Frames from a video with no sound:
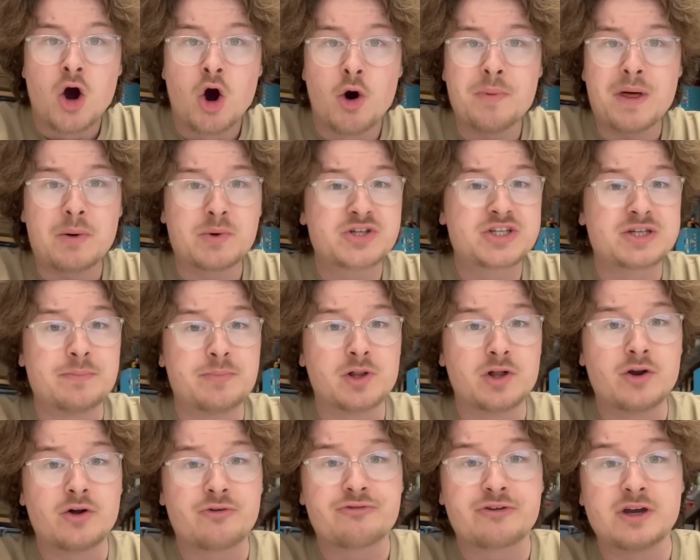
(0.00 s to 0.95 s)
Hope that was
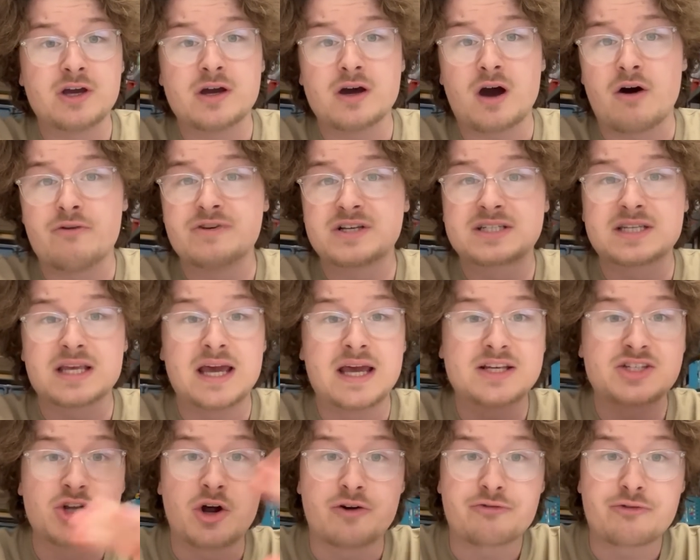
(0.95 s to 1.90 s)
simple enough for you. Obviously,
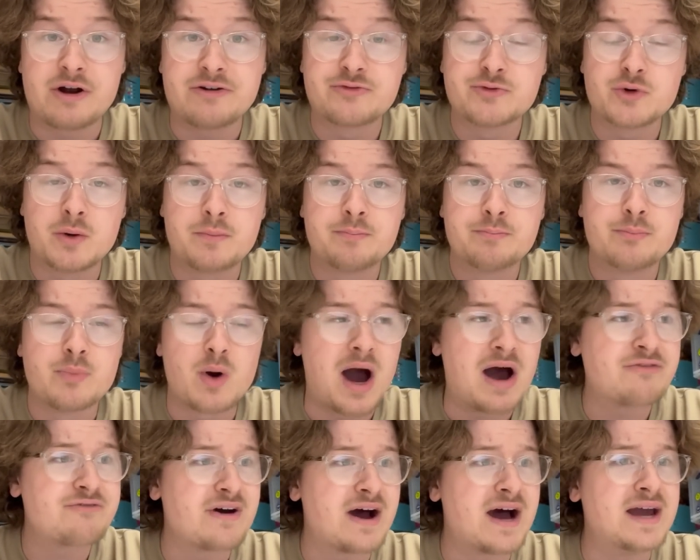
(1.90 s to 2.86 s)
it's not for everyone, but
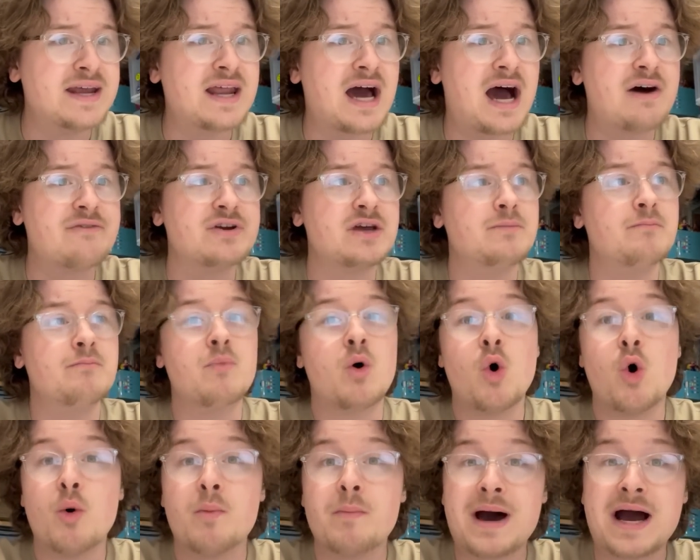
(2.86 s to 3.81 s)
I find having
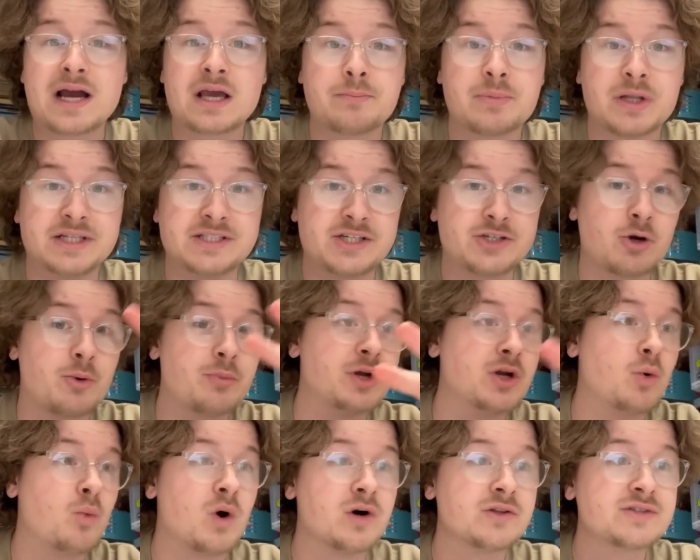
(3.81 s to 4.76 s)
more marketplaces open
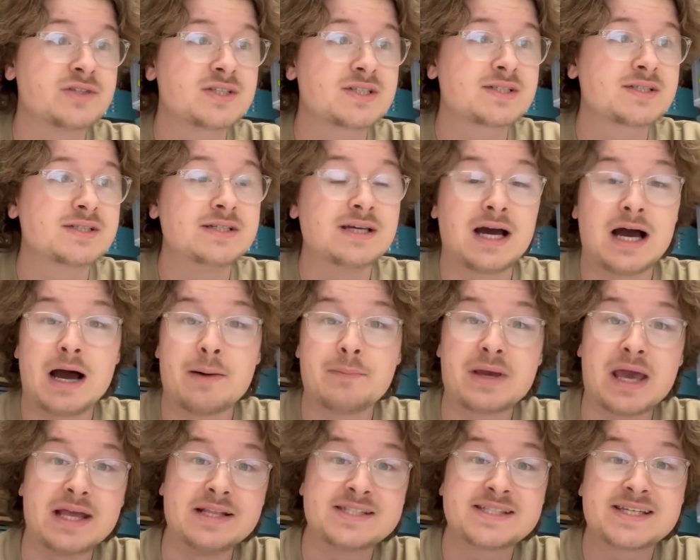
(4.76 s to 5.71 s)
at once, I'm
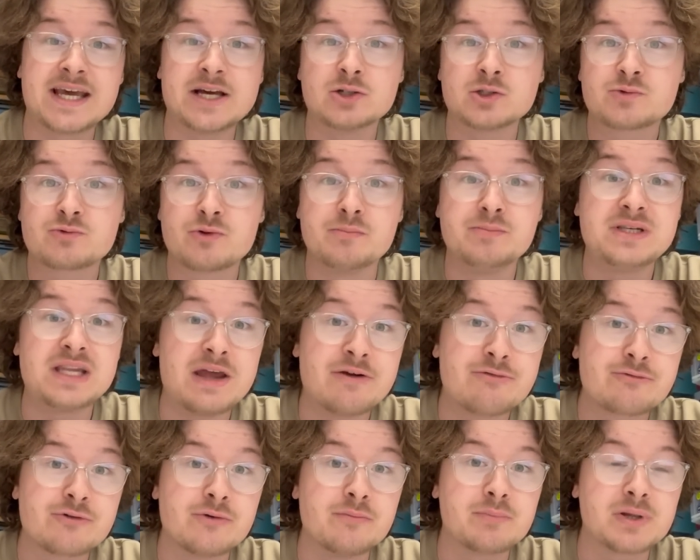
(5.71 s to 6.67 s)
getting sales from
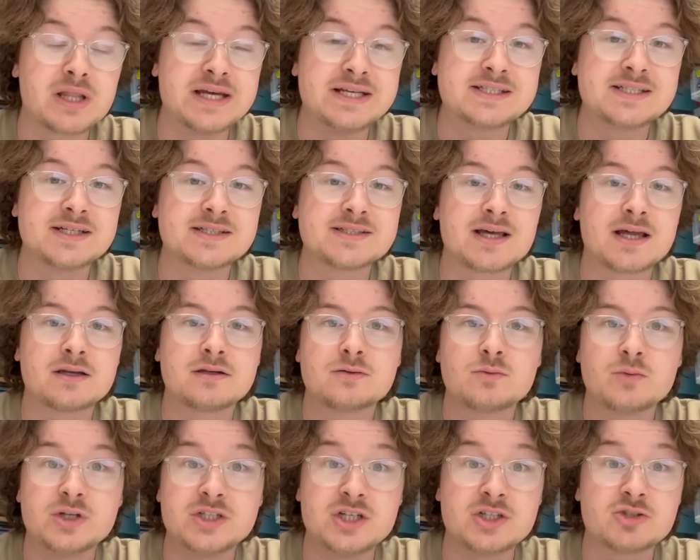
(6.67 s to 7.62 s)
different places then,
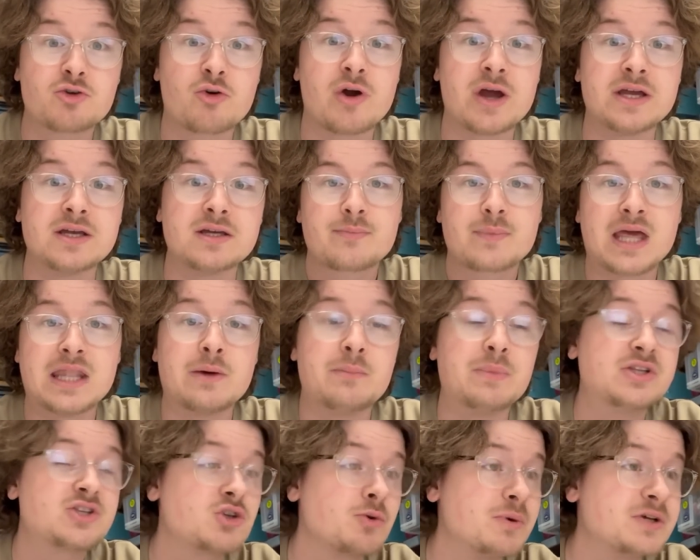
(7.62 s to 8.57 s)
which is great. And then
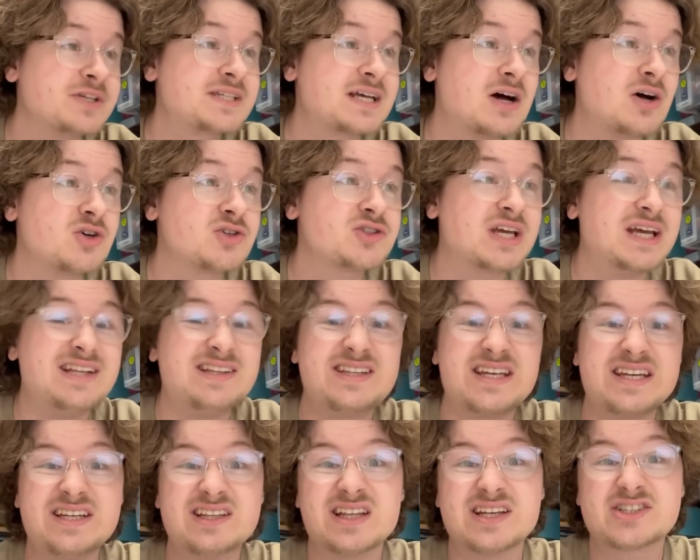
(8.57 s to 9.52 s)
when something sells, it
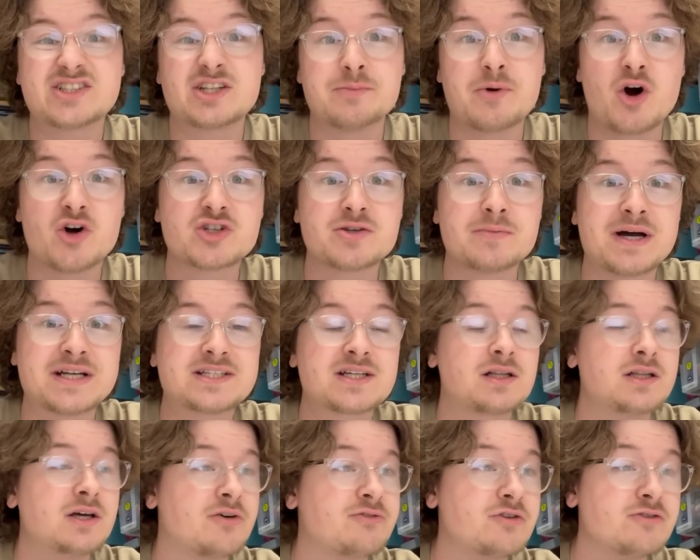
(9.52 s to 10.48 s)
delists them
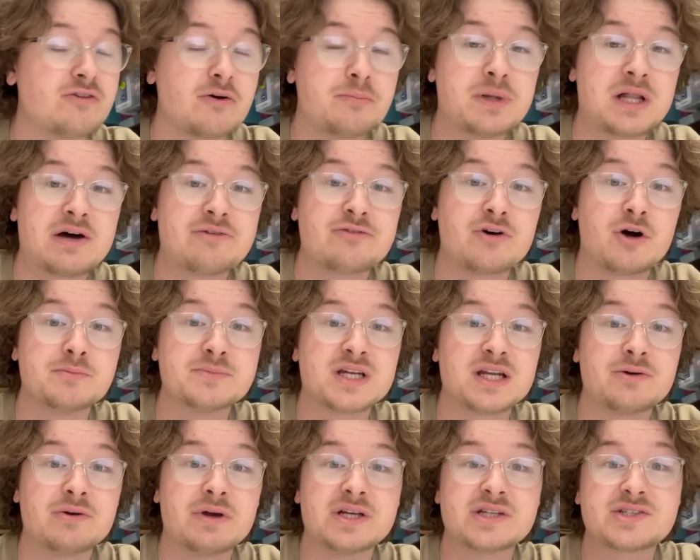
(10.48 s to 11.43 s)
automatically off the other platforms
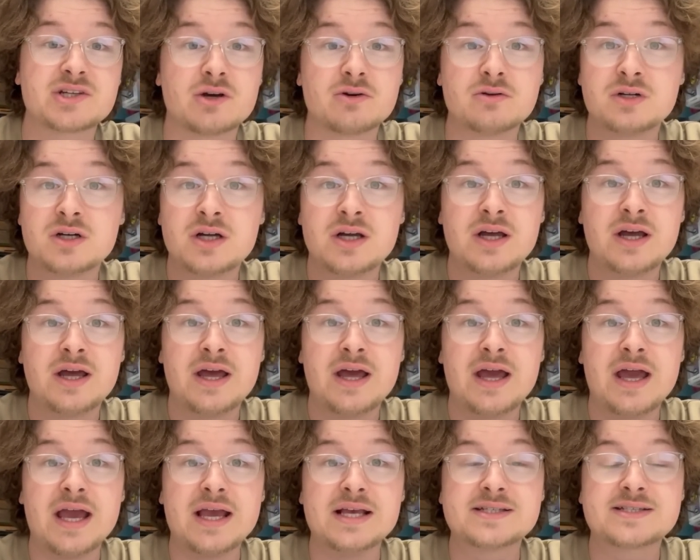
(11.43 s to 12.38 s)
anyway, so...
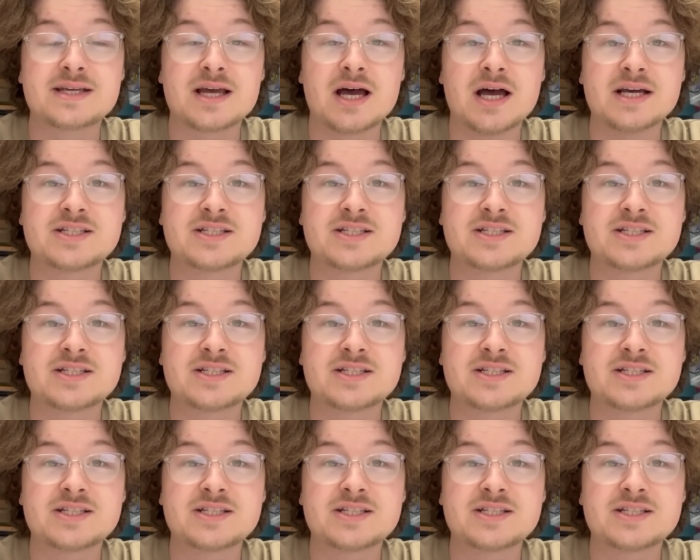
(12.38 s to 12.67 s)
It's a